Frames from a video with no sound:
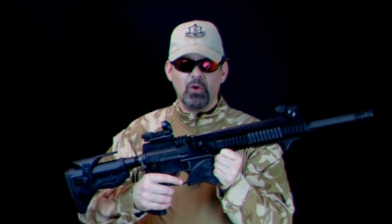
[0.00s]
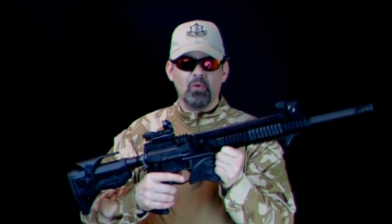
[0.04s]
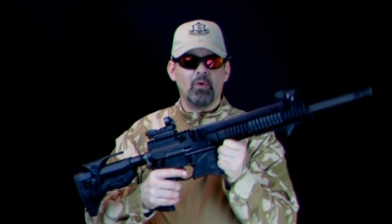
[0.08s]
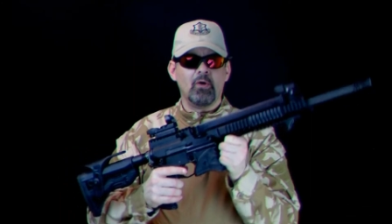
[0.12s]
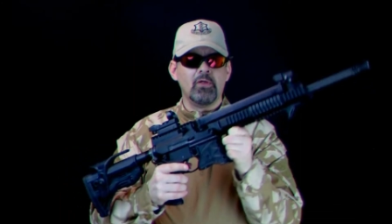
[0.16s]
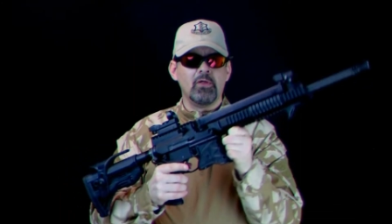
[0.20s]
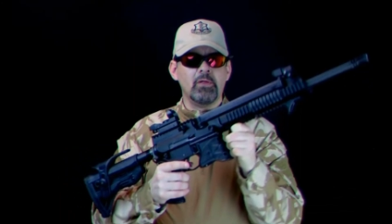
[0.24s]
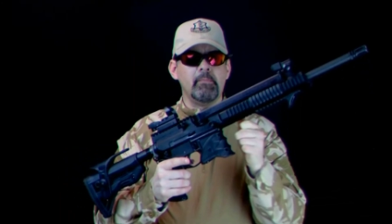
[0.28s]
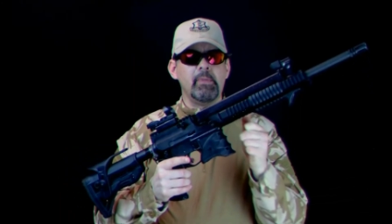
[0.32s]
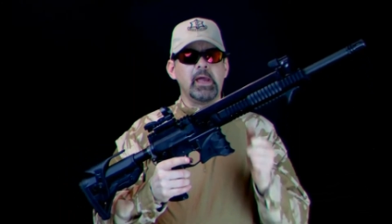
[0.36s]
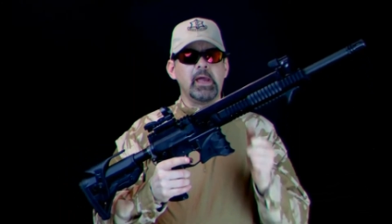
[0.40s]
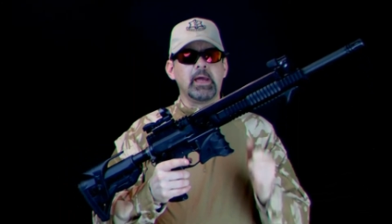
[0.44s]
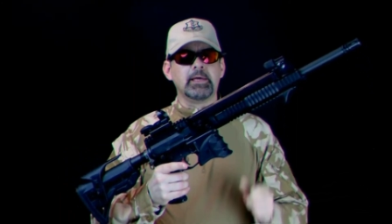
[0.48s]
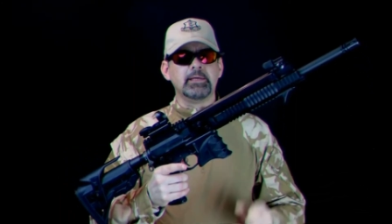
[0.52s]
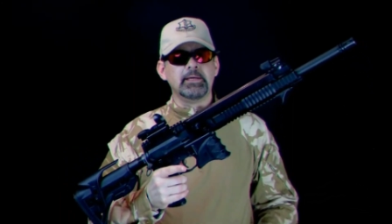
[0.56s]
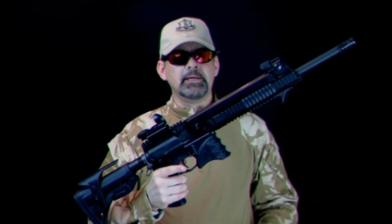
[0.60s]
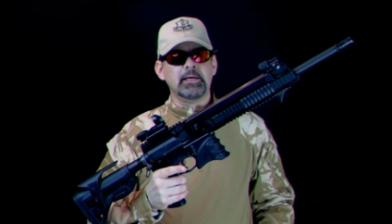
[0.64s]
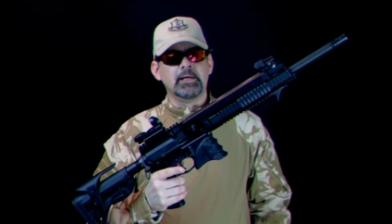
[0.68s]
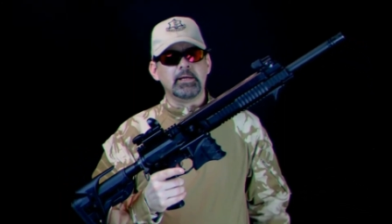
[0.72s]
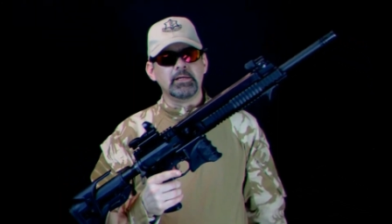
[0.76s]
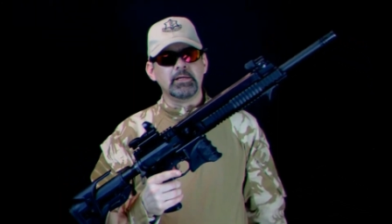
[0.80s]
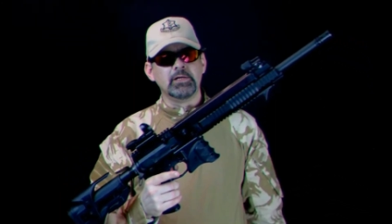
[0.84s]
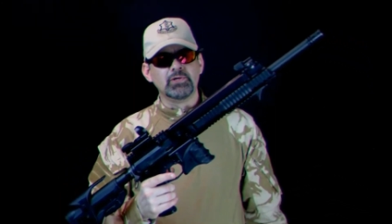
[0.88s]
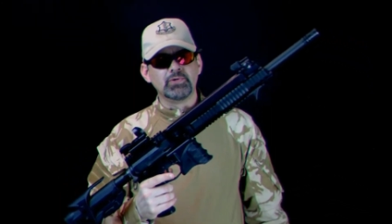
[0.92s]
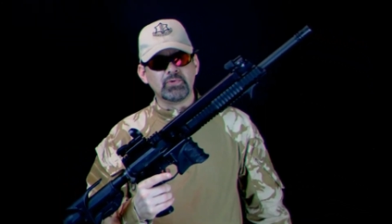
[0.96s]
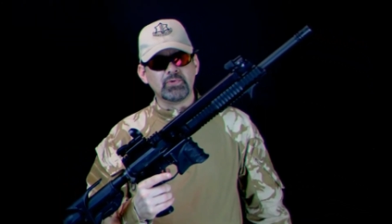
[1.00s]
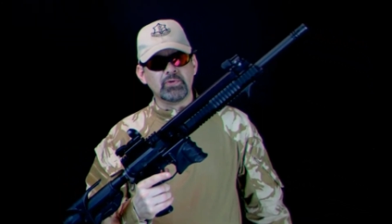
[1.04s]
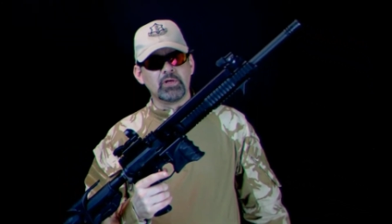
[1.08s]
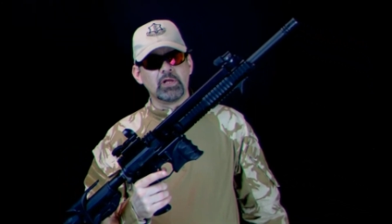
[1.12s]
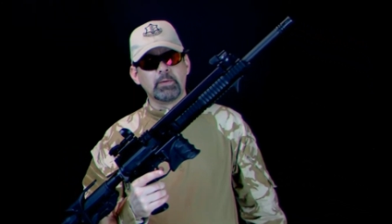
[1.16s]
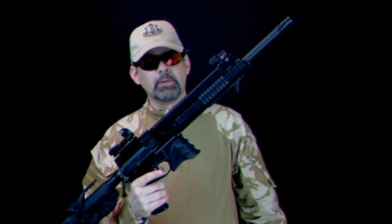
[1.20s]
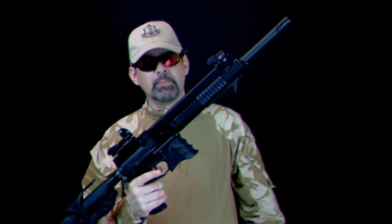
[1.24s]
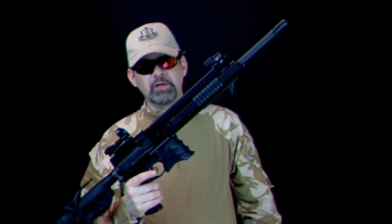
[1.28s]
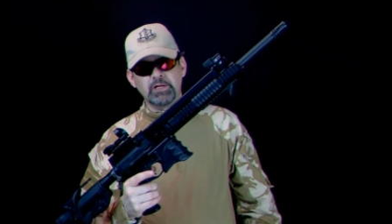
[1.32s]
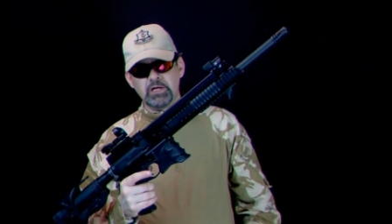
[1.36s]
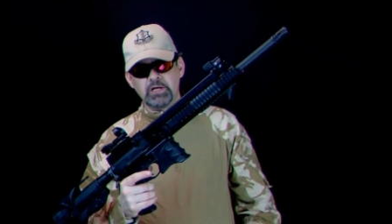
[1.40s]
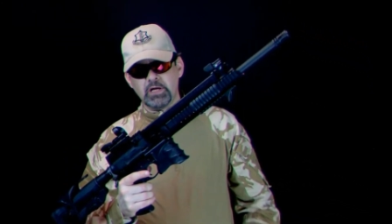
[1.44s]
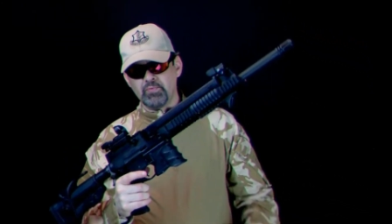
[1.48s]
Well, the magazine on this one's a
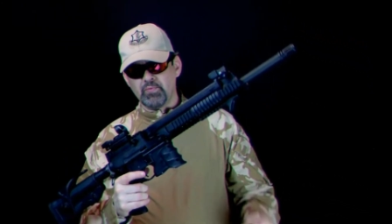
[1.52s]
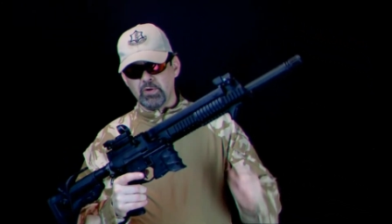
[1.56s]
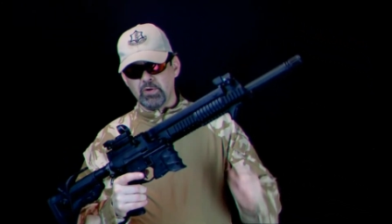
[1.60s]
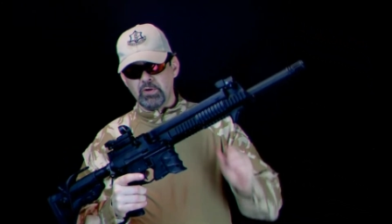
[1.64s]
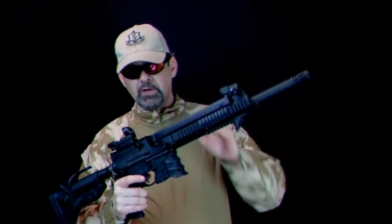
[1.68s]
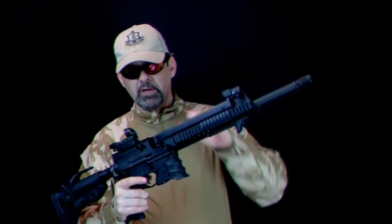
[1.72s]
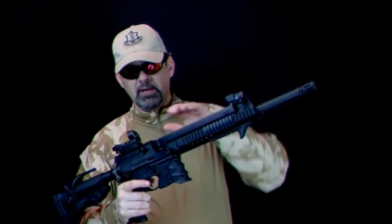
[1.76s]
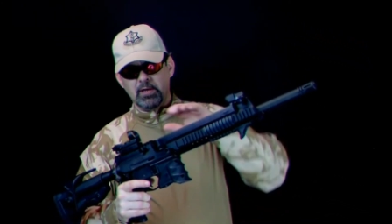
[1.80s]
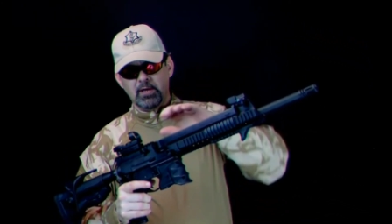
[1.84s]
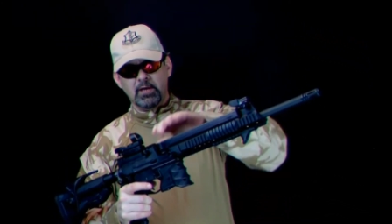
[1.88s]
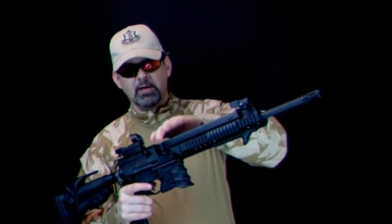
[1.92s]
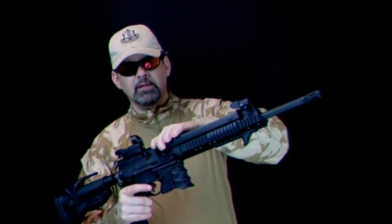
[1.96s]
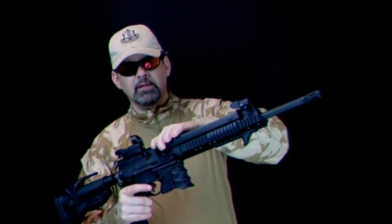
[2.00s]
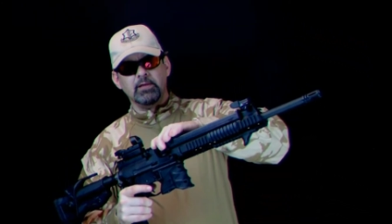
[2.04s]
little bit different.